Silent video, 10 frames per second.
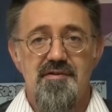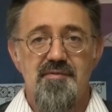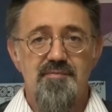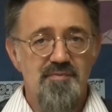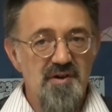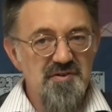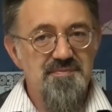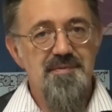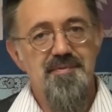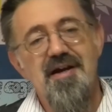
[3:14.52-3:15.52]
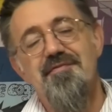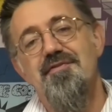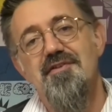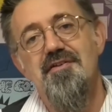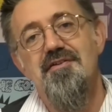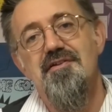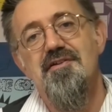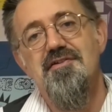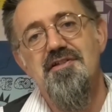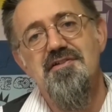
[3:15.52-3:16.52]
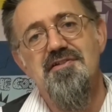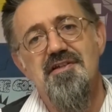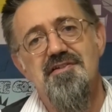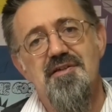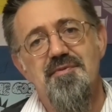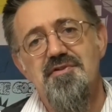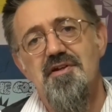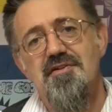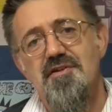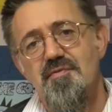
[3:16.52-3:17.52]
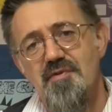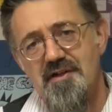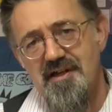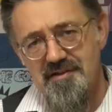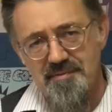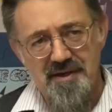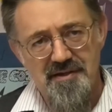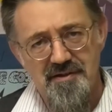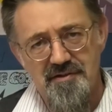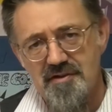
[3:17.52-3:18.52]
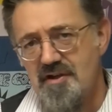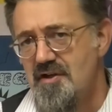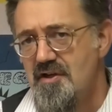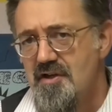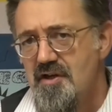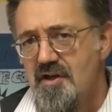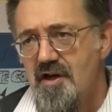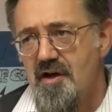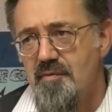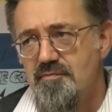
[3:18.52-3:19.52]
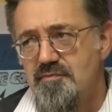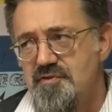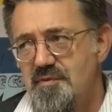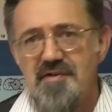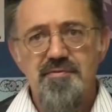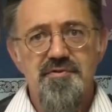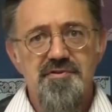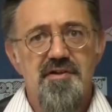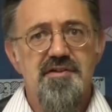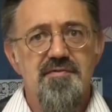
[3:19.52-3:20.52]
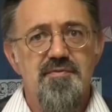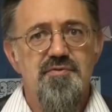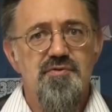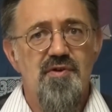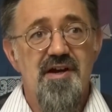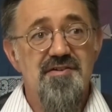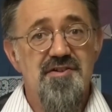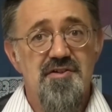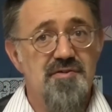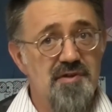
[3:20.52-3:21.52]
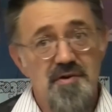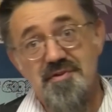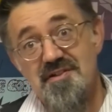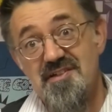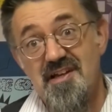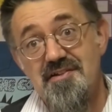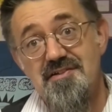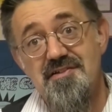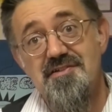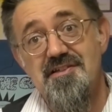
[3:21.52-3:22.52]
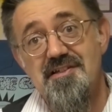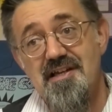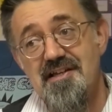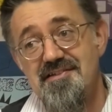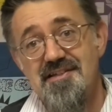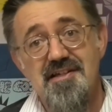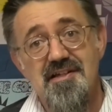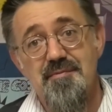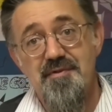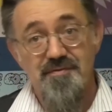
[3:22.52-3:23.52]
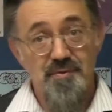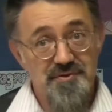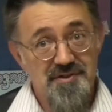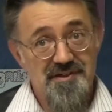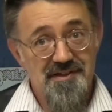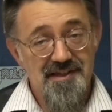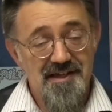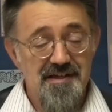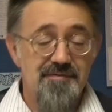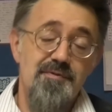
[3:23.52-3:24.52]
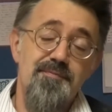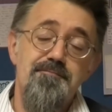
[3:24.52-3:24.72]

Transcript: Most people haven't done the GCSE. We certainly don't run it at the Maynard. So everyone's starting from scratch, so you don't need to get a GCSE in it before starting the A-level.